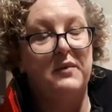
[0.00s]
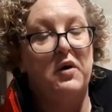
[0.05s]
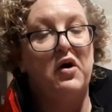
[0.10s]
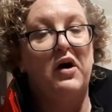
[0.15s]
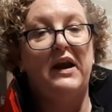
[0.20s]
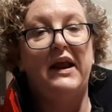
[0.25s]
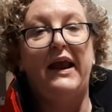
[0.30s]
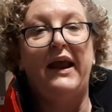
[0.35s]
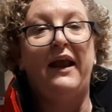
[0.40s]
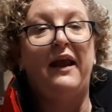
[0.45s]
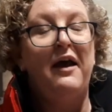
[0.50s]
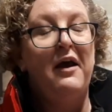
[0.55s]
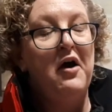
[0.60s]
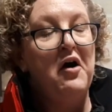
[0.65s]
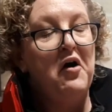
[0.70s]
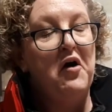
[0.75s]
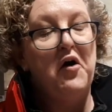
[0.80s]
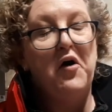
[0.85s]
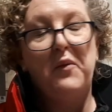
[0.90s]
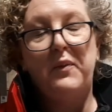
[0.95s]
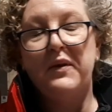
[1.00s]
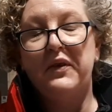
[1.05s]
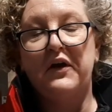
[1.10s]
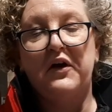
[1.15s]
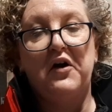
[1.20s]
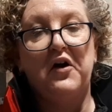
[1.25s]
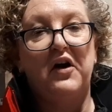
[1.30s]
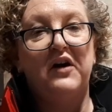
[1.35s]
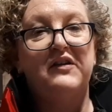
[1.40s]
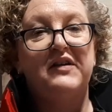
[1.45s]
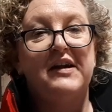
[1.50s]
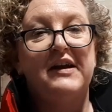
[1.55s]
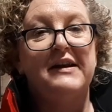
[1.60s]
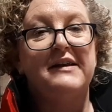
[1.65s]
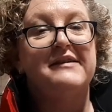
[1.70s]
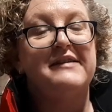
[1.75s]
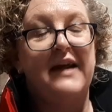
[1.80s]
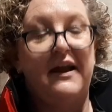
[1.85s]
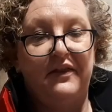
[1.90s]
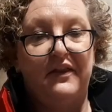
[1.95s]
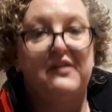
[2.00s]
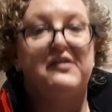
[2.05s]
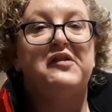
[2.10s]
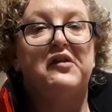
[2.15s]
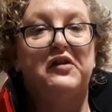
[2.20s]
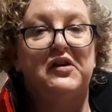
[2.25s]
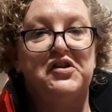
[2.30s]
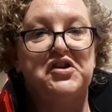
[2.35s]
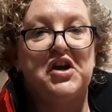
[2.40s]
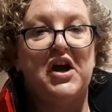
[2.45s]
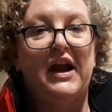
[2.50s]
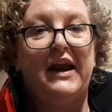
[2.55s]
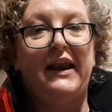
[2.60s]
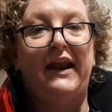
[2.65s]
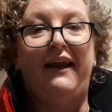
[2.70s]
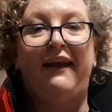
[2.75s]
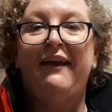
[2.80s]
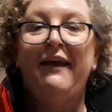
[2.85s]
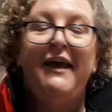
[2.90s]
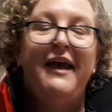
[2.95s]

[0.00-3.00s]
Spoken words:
morning, open the curtains and the sun is shining.